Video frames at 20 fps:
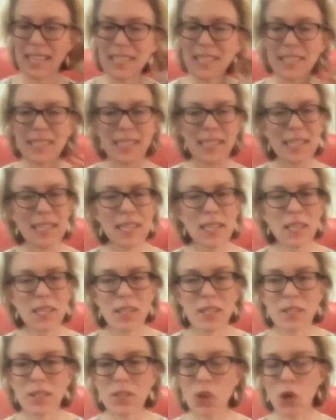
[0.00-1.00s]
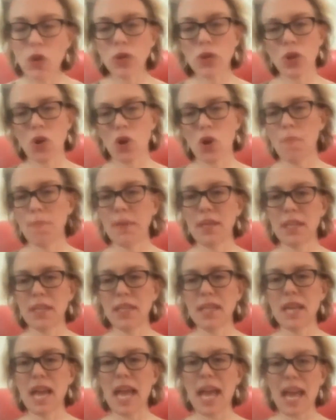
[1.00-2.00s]
It's so
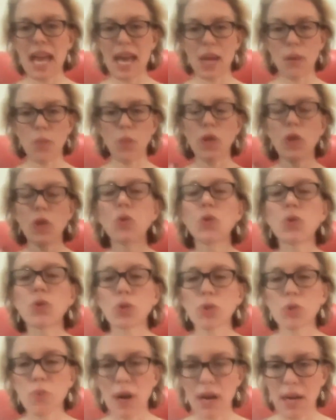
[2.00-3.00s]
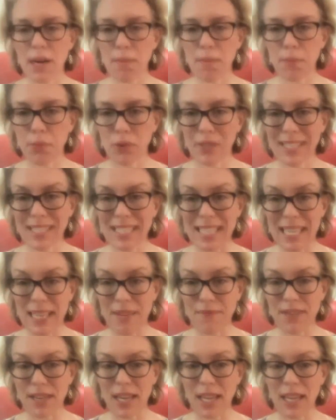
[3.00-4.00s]
common, and we all grew up
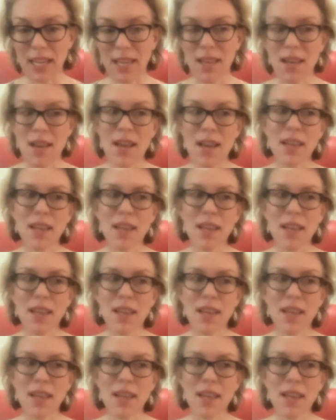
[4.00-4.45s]
receiving,